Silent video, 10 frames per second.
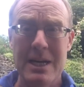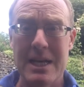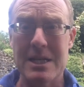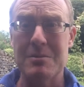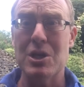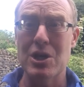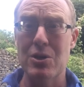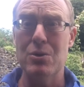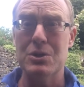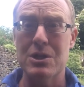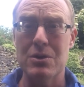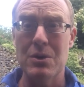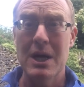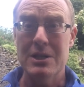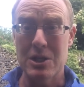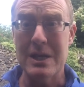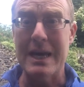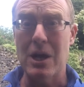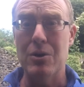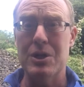It's up to you to
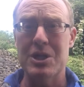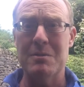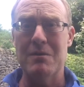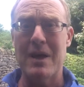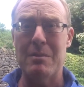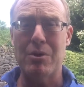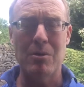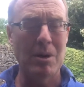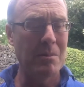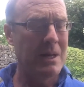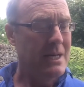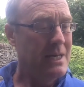take ownership of that problem.